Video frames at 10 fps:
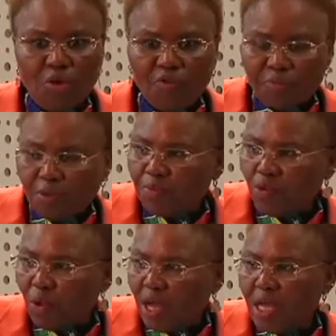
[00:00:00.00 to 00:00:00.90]
of
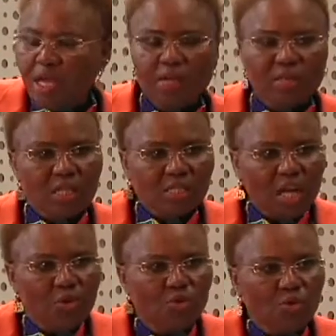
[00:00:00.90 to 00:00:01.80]
people where they tell you,